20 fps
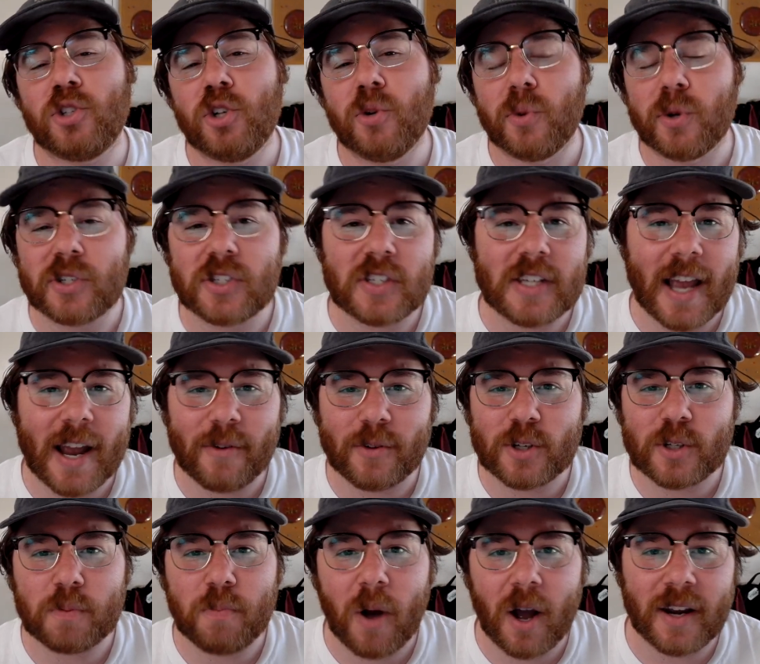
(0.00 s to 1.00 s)
You will see I
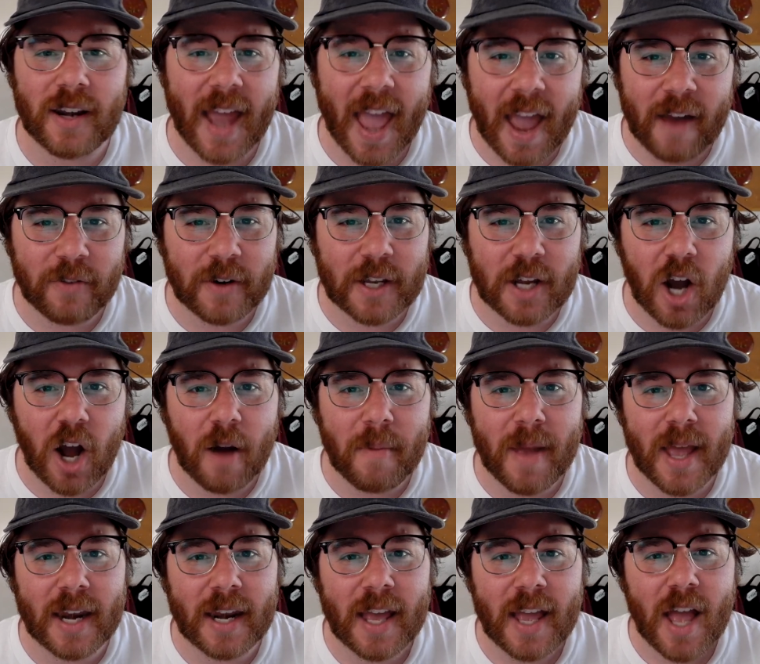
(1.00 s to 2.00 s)
respond to every
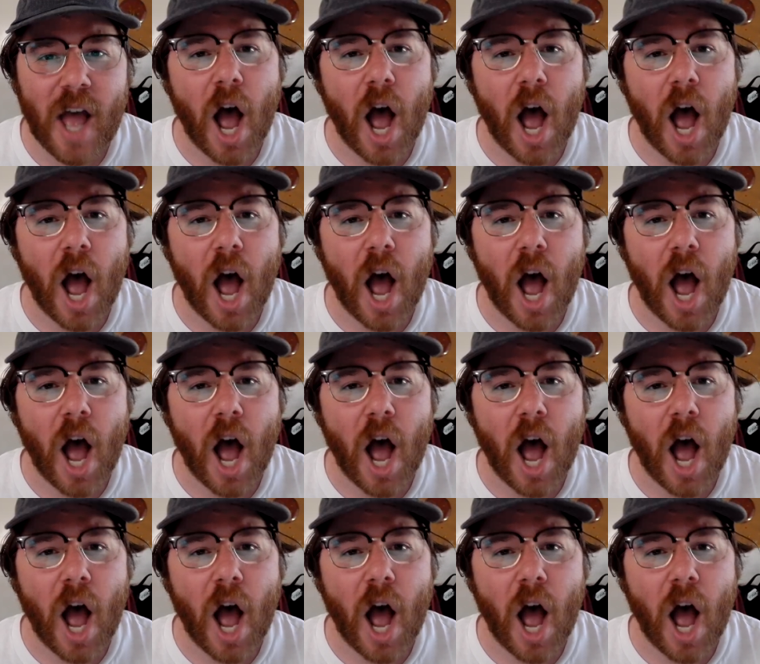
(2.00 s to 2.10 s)
comment.